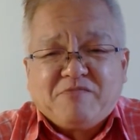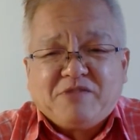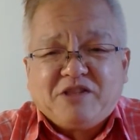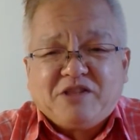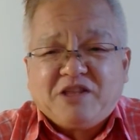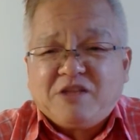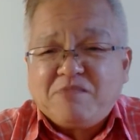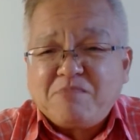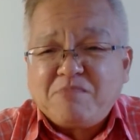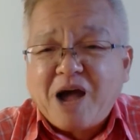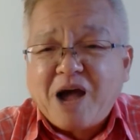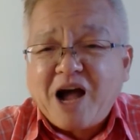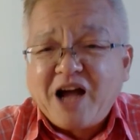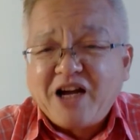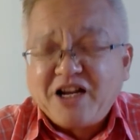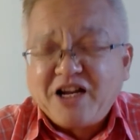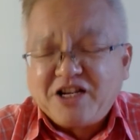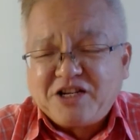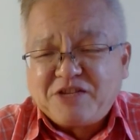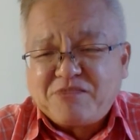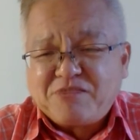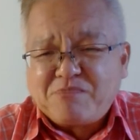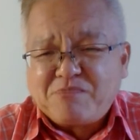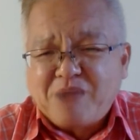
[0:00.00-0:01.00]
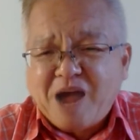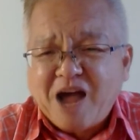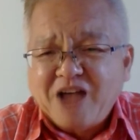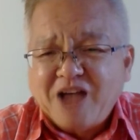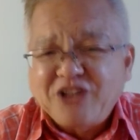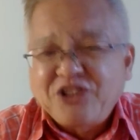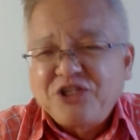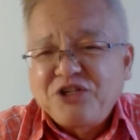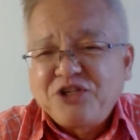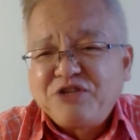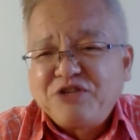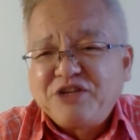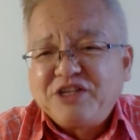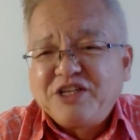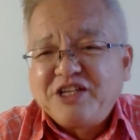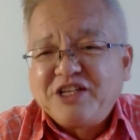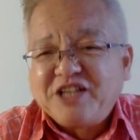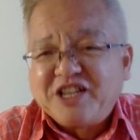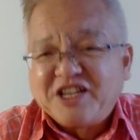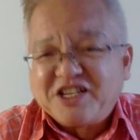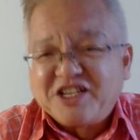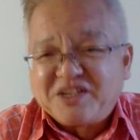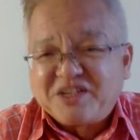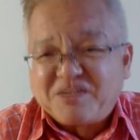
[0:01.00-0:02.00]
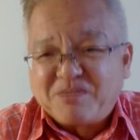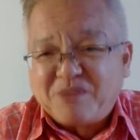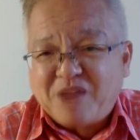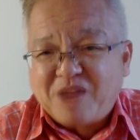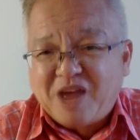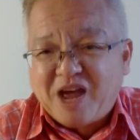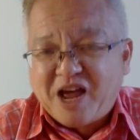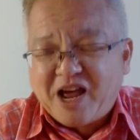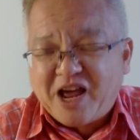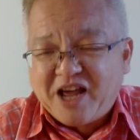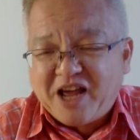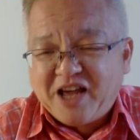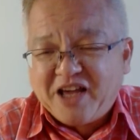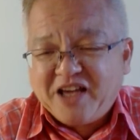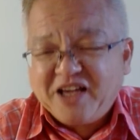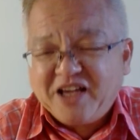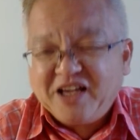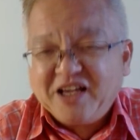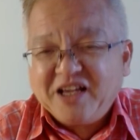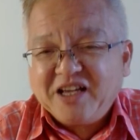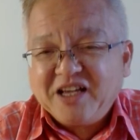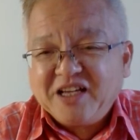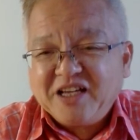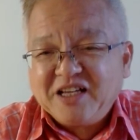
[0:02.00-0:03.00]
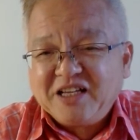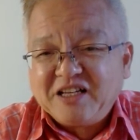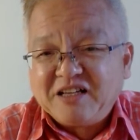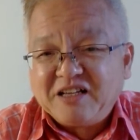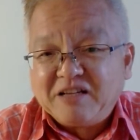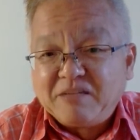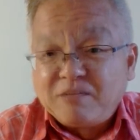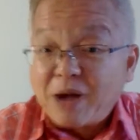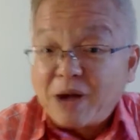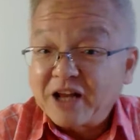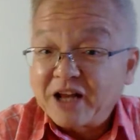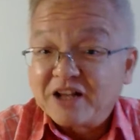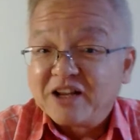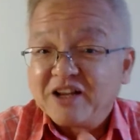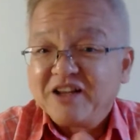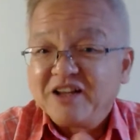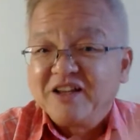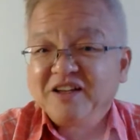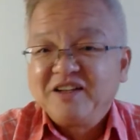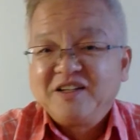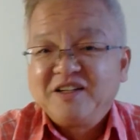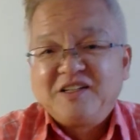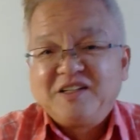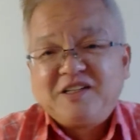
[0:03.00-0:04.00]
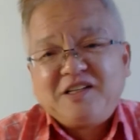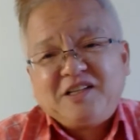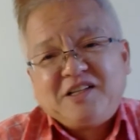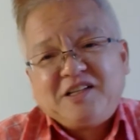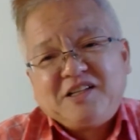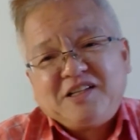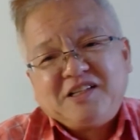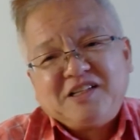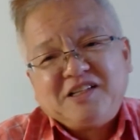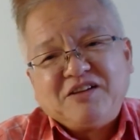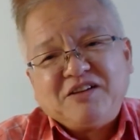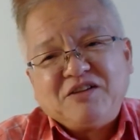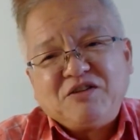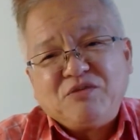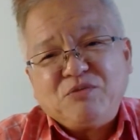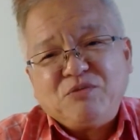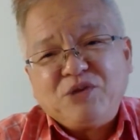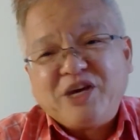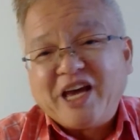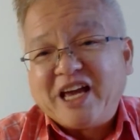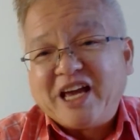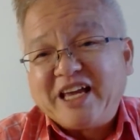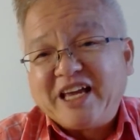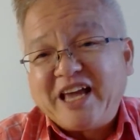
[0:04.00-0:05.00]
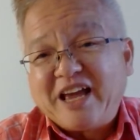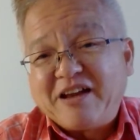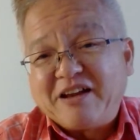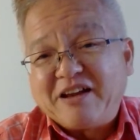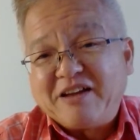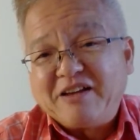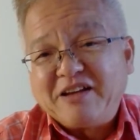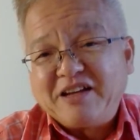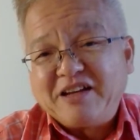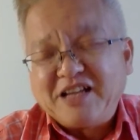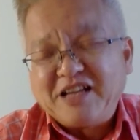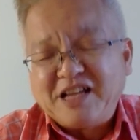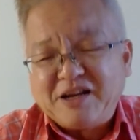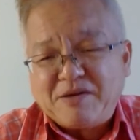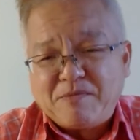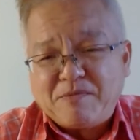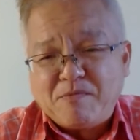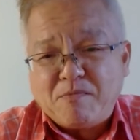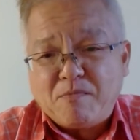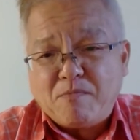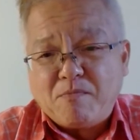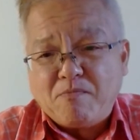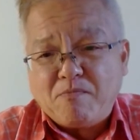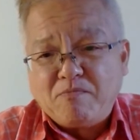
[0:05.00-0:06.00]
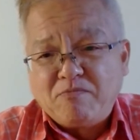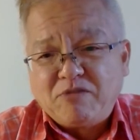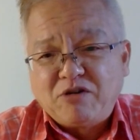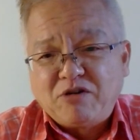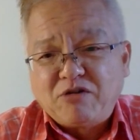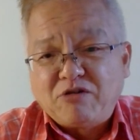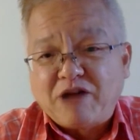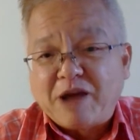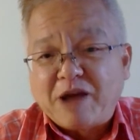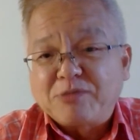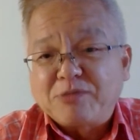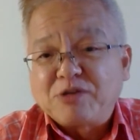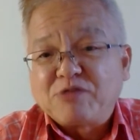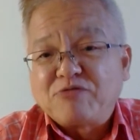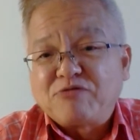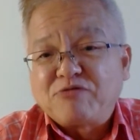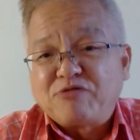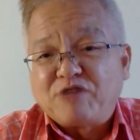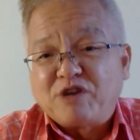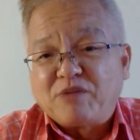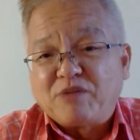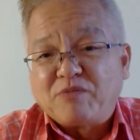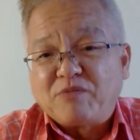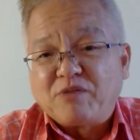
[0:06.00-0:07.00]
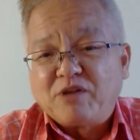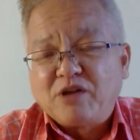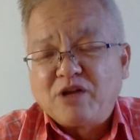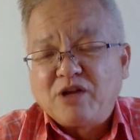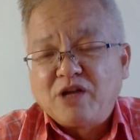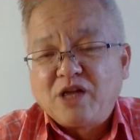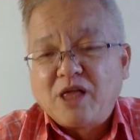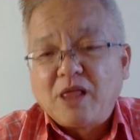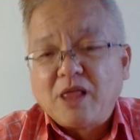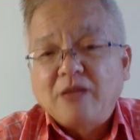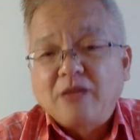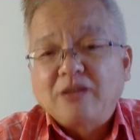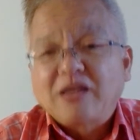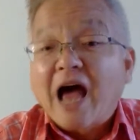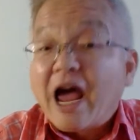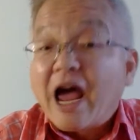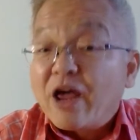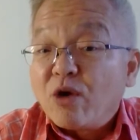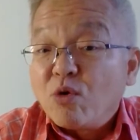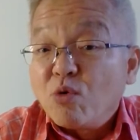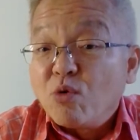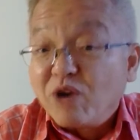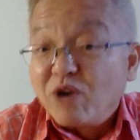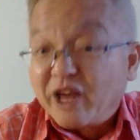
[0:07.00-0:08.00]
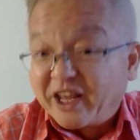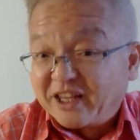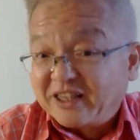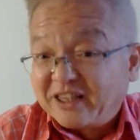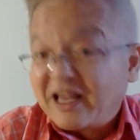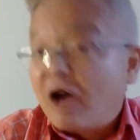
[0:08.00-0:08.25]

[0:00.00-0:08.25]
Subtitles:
Demand is much greater than the supply, but we can get crabs from Taihu Lake.